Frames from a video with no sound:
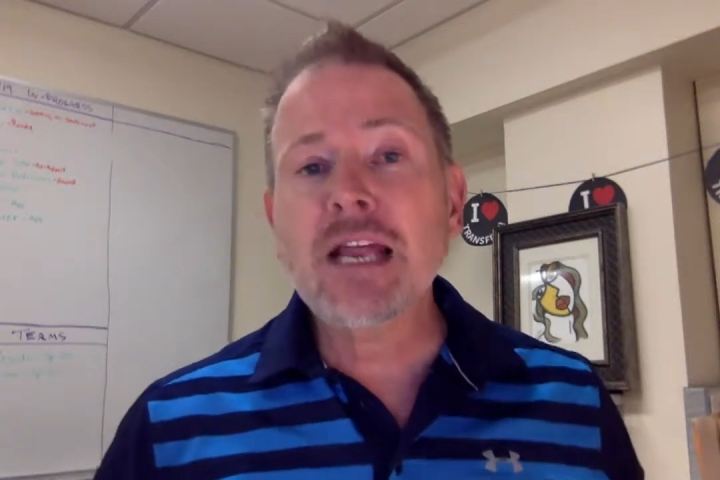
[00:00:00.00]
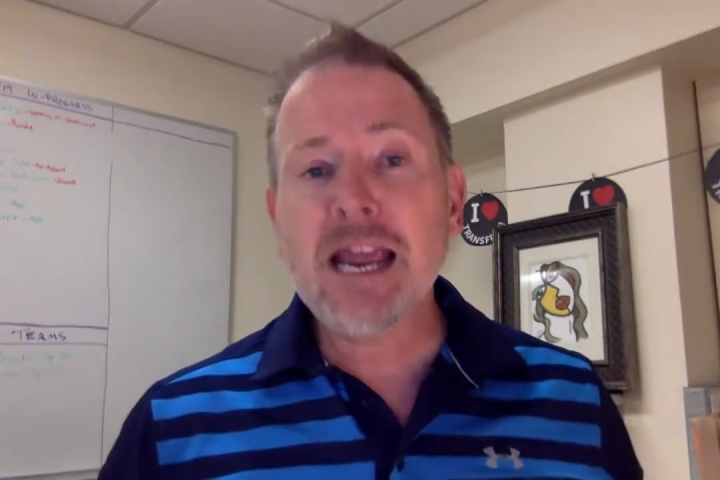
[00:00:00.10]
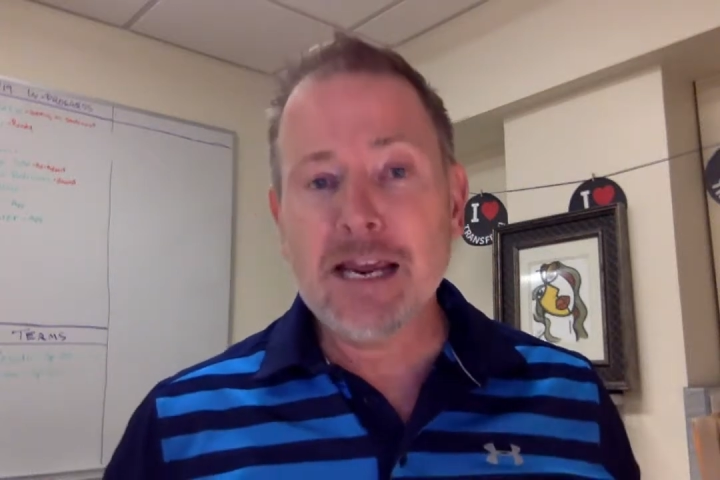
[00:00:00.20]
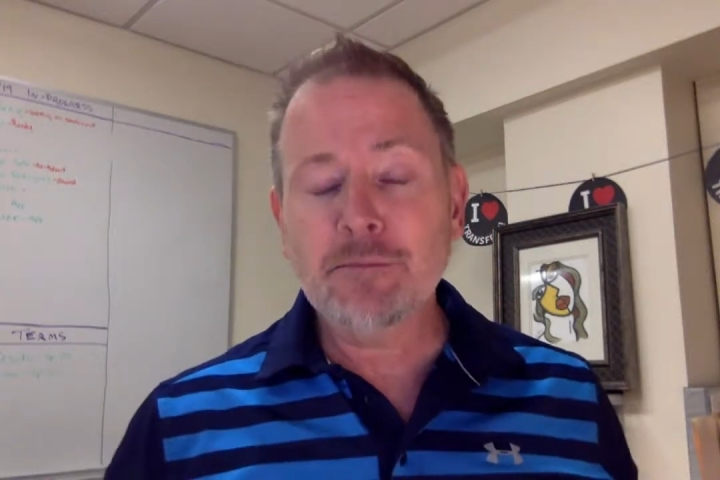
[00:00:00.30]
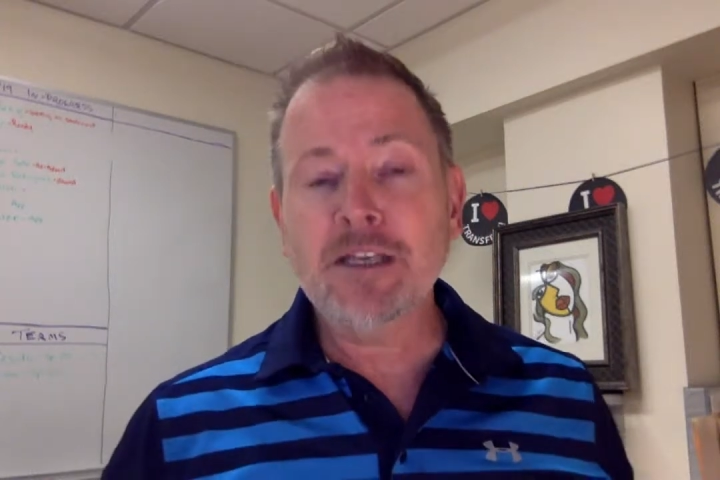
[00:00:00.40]

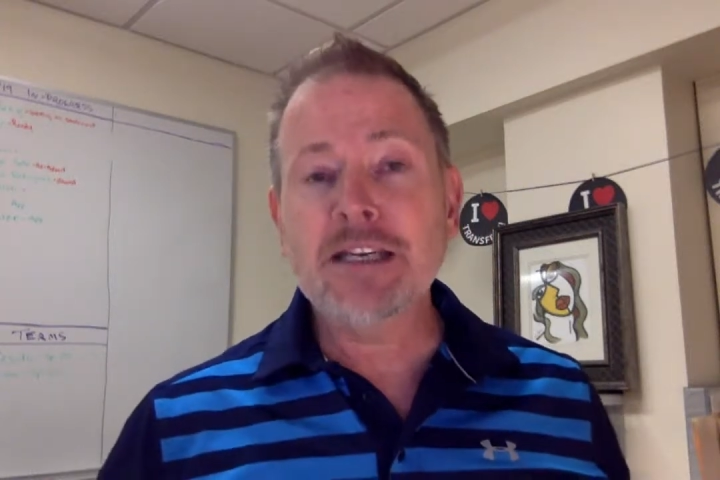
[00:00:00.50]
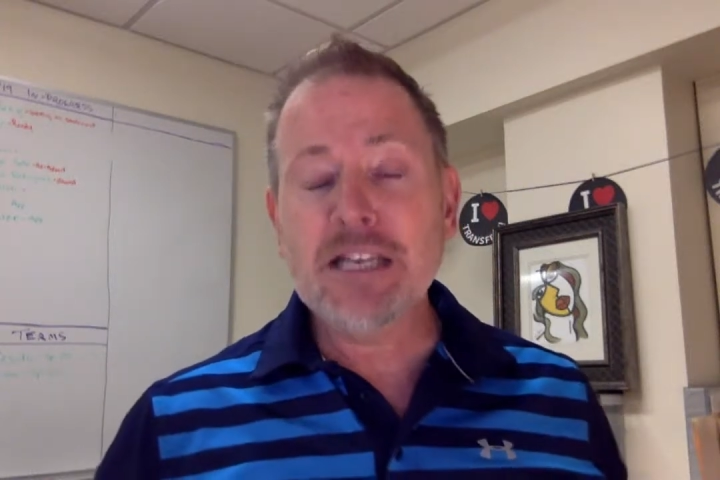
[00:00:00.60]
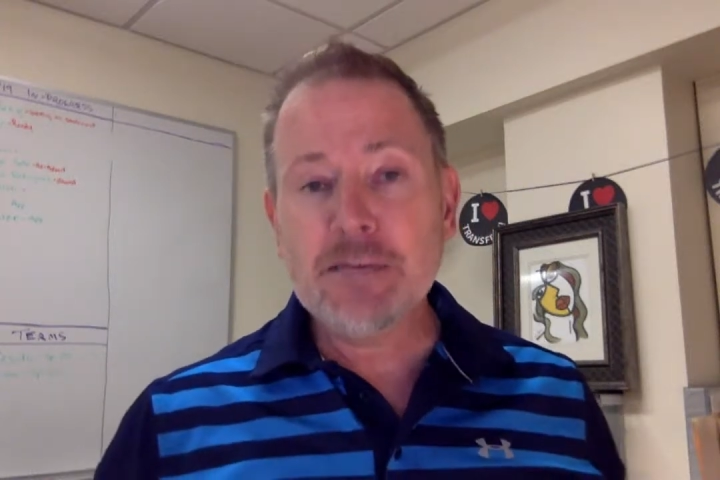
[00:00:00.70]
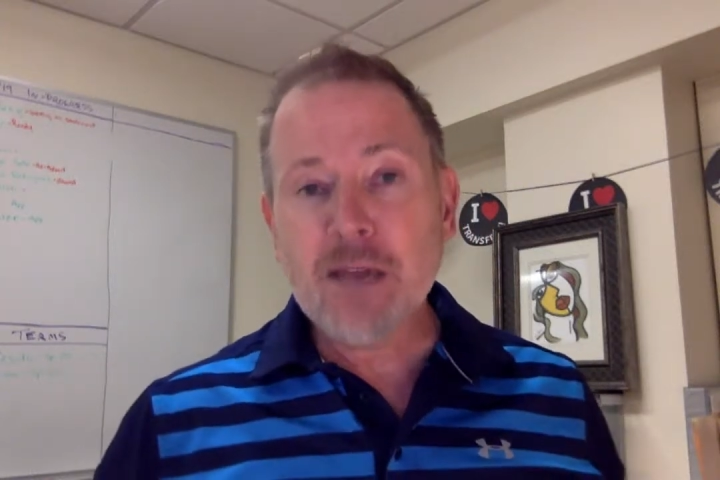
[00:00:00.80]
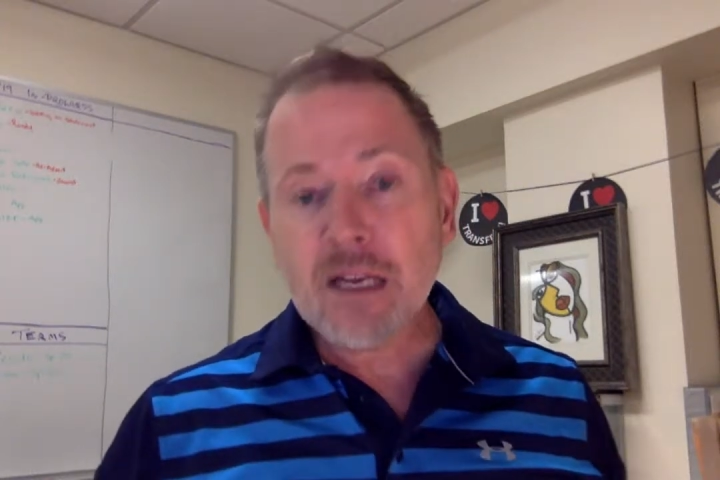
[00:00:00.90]
Hamline
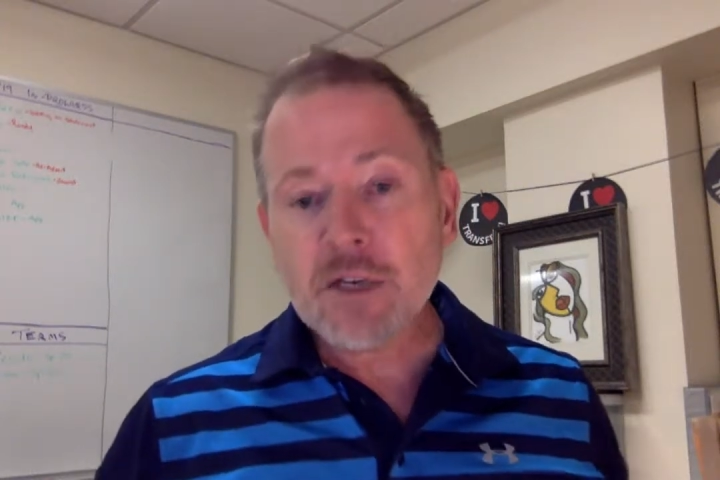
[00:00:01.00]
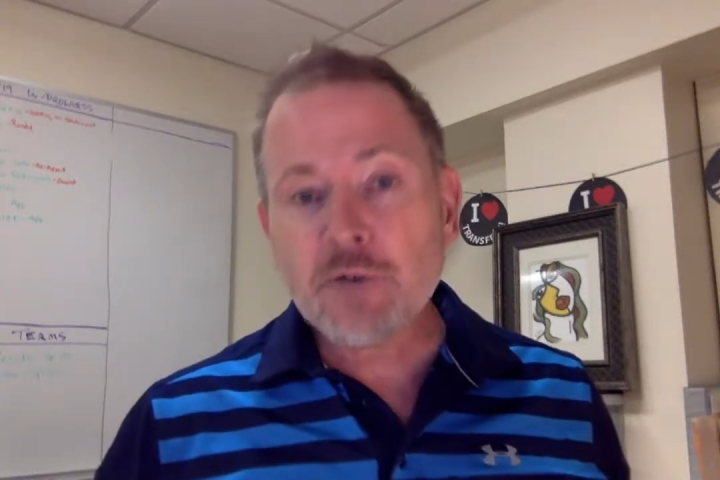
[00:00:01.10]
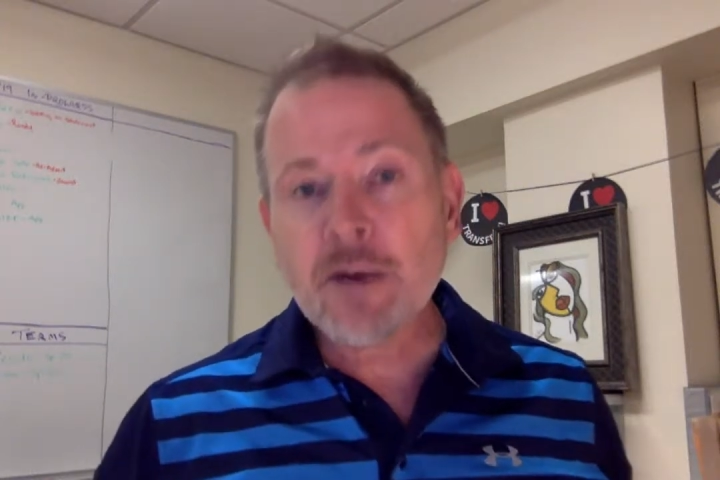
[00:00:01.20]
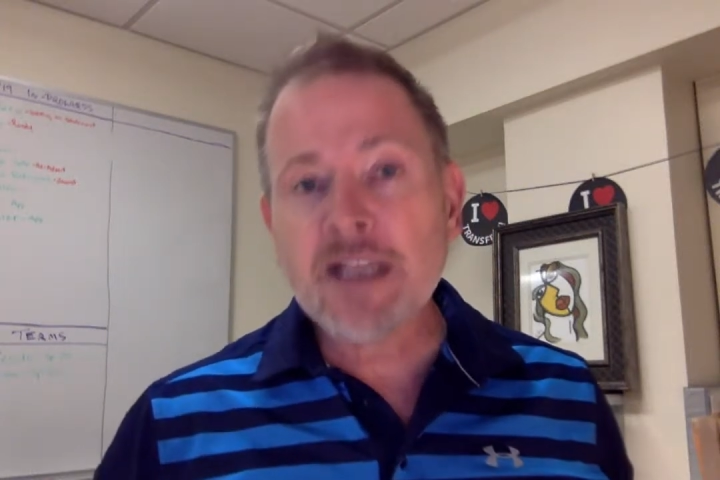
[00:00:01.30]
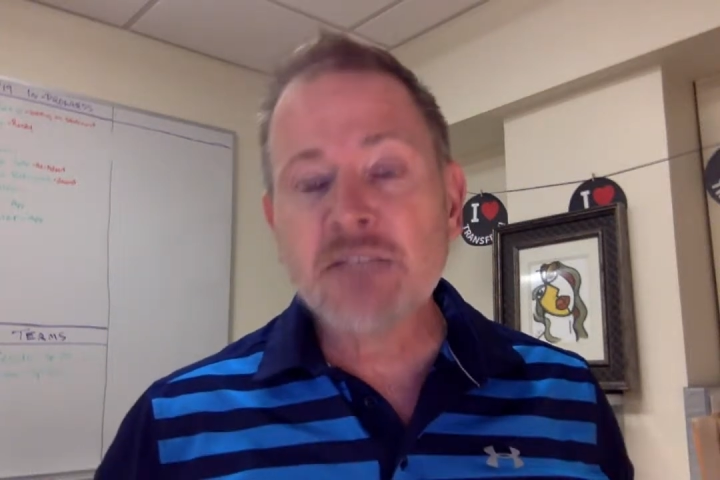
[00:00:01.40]
email
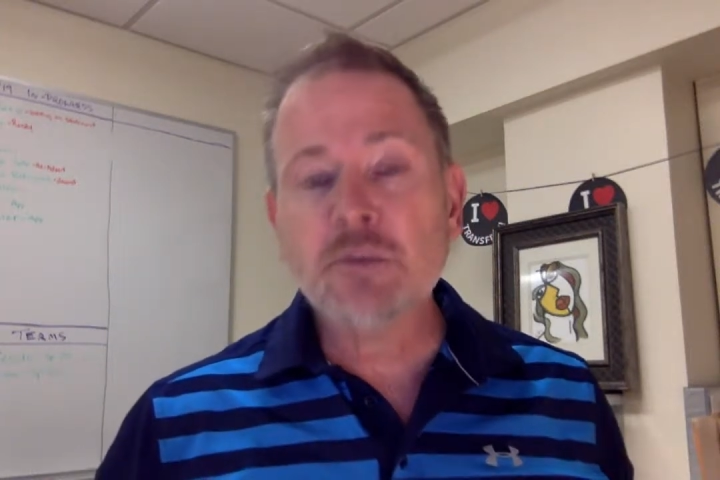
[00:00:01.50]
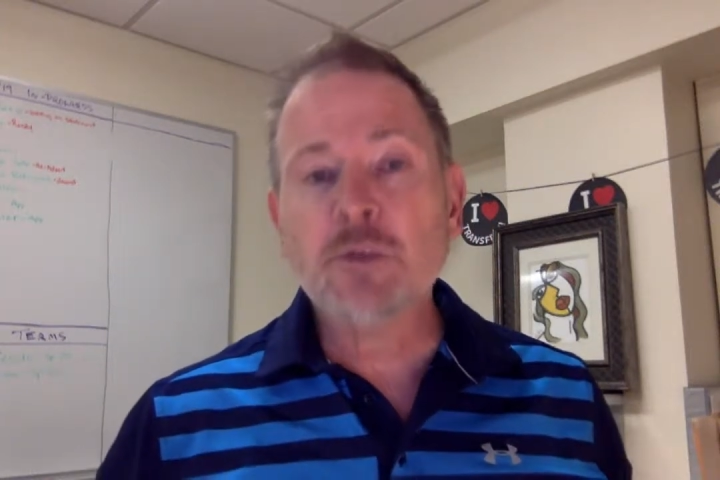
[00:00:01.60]
address,